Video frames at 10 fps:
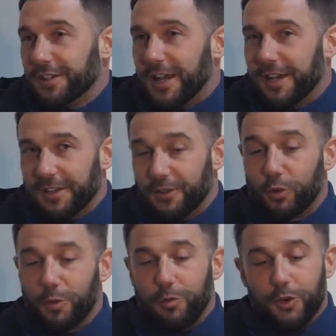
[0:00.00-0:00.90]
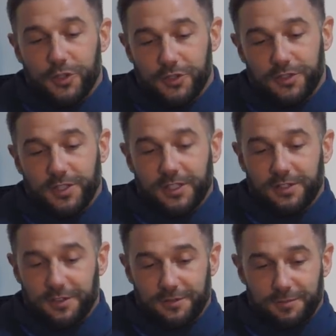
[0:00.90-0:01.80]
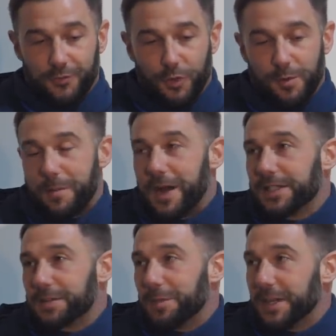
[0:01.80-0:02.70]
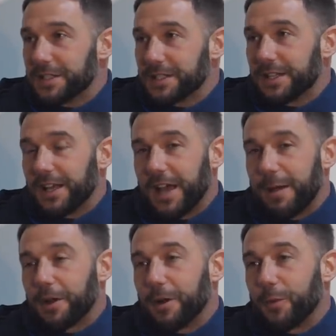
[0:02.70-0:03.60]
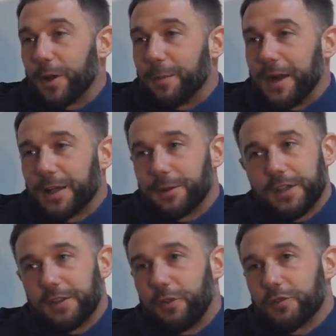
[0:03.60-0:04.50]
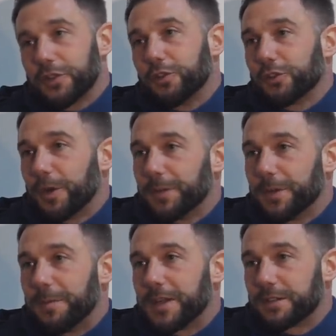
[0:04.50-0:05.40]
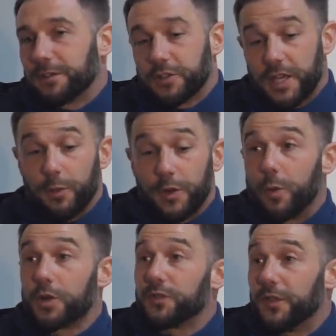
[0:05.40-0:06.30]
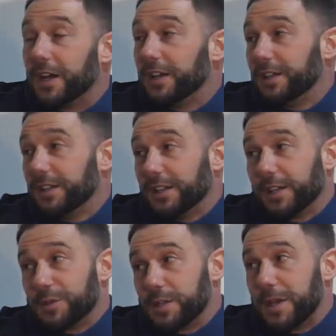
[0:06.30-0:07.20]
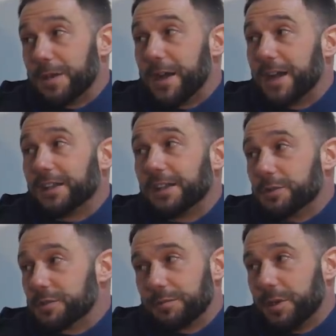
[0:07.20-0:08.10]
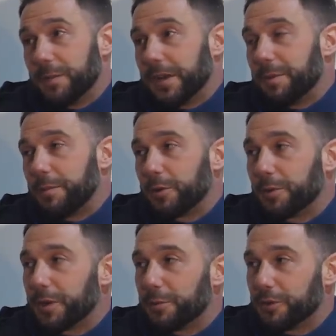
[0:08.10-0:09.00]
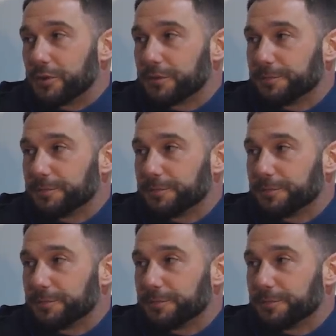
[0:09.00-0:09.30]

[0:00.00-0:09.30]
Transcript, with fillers: uh, the local boys like Tony McMahon and Bateses and that that I become quite pally with. They obviously looked up to him massively because I think when he was fit and he was the main man, he was meant to be brilliant with the boys.